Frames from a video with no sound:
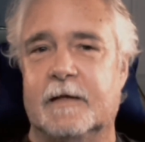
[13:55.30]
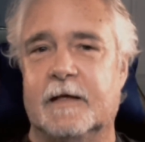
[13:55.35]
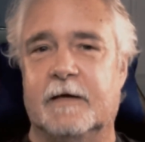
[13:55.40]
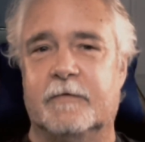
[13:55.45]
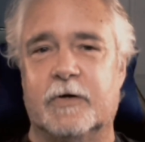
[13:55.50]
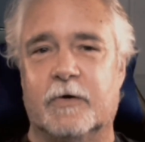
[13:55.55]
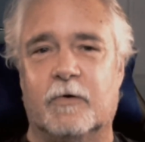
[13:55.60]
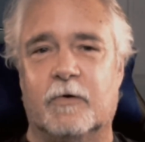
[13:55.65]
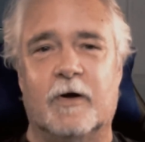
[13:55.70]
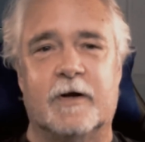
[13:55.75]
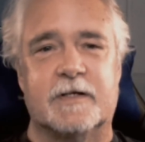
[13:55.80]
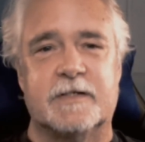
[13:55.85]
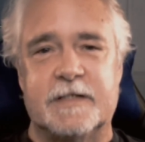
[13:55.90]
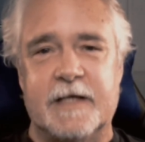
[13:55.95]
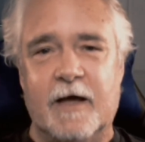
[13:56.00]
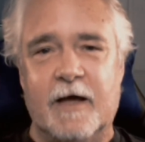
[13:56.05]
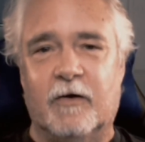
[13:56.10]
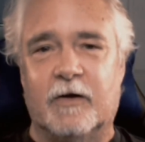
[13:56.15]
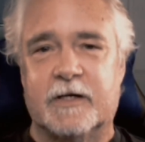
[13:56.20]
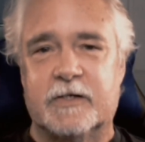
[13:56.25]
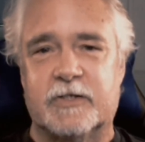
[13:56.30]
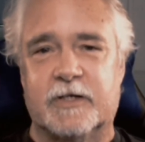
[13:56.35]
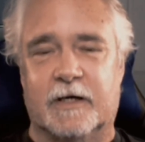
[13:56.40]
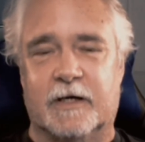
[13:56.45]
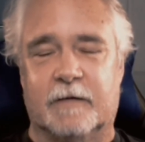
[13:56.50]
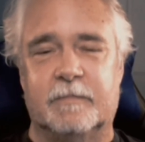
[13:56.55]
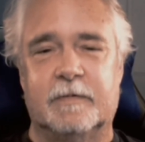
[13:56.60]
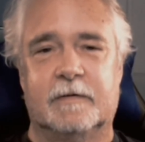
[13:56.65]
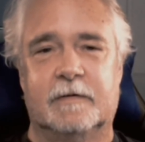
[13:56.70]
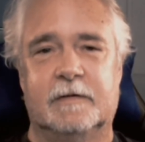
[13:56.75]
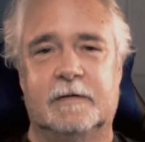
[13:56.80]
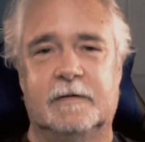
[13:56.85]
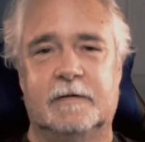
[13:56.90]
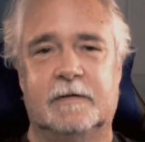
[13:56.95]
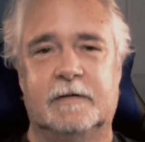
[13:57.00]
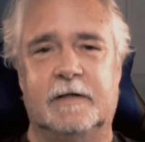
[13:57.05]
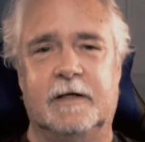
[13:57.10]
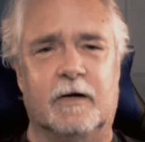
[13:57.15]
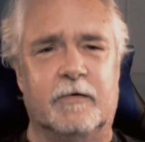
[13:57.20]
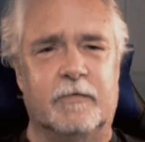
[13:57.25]
if you're on a sailing ship,
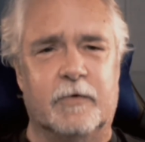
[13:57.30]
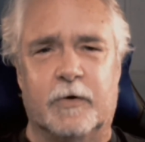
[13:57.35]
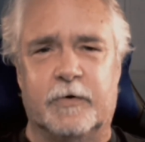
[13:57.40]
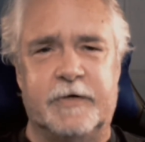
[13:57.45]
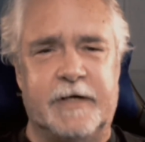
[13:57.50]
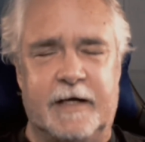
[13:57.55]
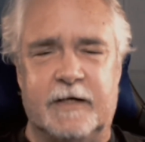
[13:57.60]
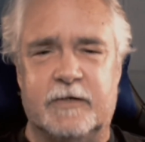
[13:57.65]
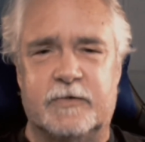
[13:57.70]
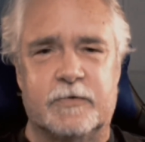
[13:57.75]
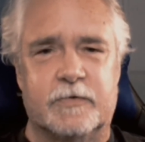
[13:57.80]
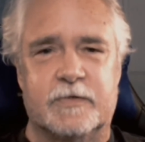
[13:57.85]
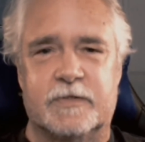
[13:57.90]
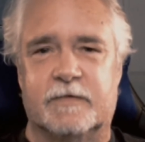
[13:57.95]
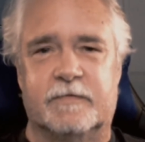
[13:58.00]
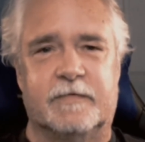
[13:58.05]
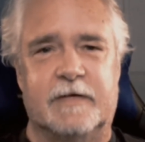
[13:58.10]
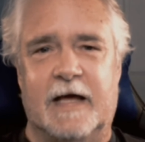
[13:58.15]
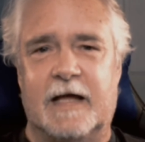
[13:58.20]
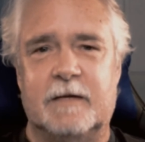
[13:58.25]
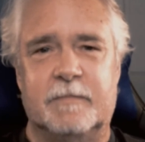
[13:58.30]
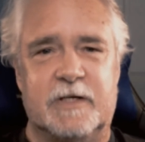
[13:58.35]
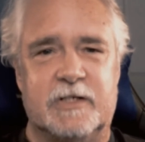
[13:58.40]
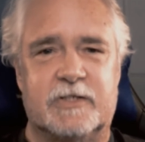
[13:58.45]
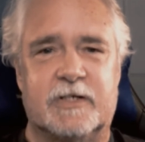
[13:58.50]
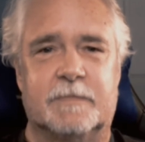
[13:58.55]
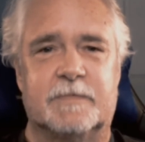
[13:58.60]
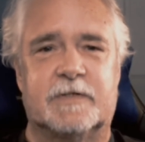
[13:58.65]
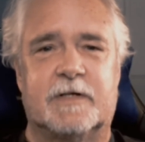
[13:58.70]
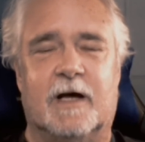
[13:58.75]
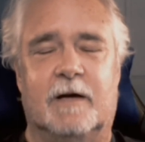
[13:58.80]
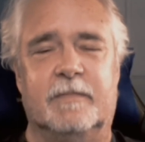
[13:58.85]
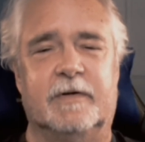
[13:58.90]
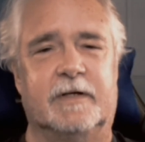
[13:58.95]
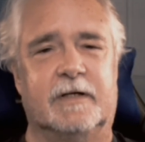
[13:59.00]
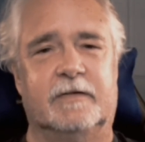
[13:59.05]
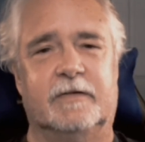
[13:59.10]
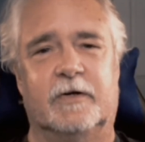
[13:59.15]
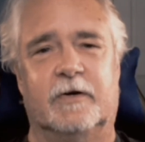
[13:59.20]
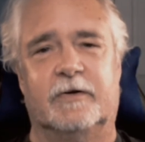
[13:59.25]
you know, there are dangers of enemy ships
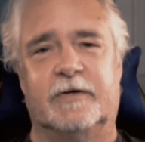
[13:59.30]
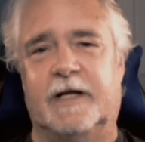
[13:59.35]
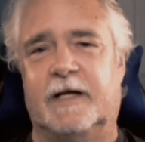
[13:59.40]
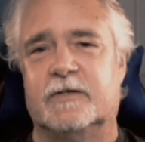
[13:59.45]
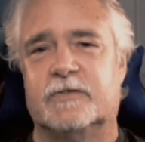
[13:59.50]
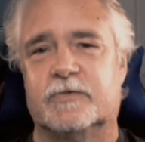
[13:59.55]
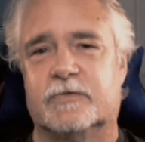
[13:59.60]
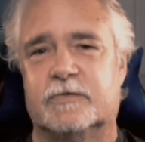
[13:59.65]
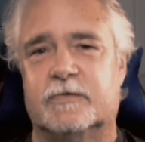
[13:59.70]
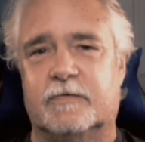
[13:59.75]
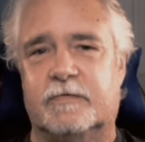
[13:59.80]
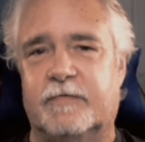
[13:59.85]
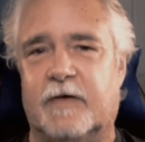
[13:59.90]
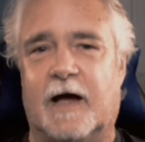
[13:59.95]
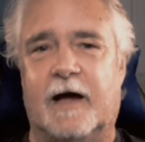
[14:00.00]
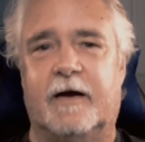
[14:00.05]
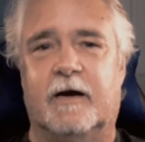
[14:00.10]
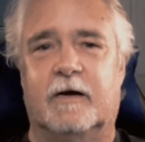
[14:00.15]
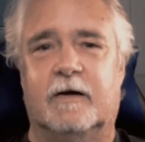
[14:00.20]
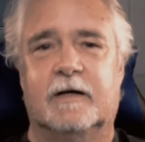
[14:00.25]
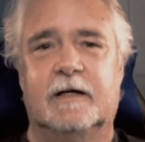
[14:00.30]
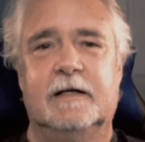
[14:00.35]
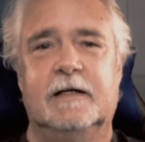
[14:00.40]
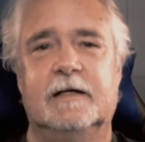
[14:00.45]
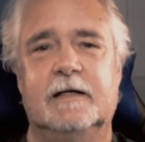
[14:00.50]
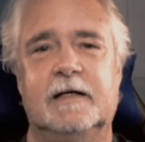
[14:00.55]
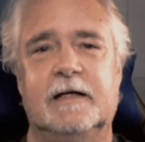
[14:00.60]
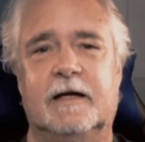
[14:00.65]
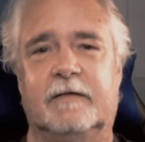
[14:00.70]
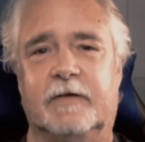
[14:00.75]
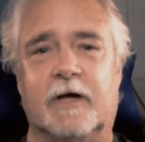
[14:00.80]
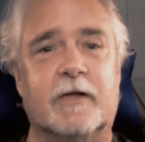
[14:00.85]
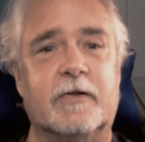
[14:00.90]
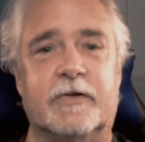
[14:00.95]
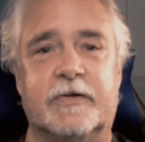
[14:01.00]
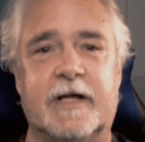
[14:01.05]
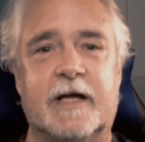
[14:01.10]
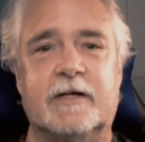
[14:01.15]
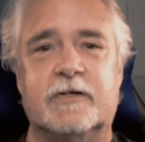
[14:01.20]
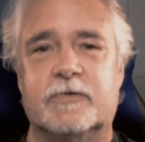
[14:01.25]
coming, there are dangers of fire, and the
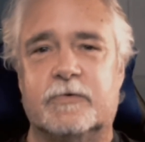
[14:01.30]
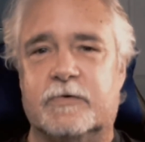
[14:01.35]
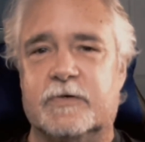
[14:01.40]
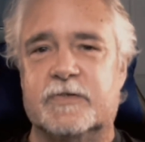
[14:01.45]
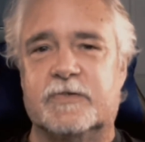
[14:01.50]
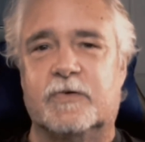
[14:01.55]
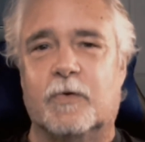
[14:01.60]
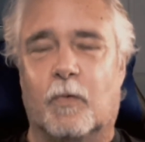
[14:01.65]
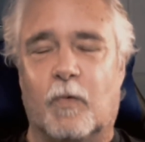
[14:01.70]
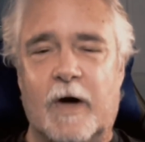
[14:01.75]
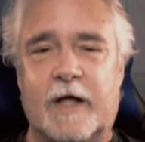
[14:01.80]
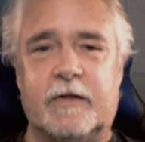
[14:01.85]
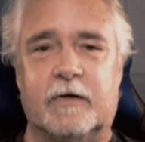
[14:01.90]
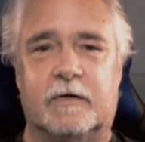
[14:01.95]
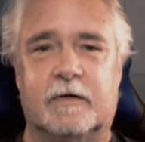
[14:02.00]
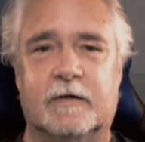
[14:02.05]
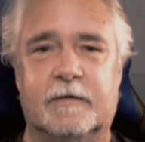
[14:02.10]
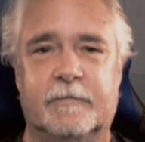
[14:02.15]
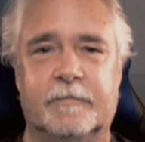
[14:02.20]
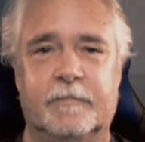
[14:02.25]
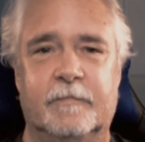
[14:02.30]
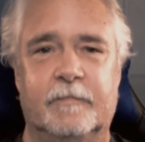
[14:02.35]
other danger is the weather.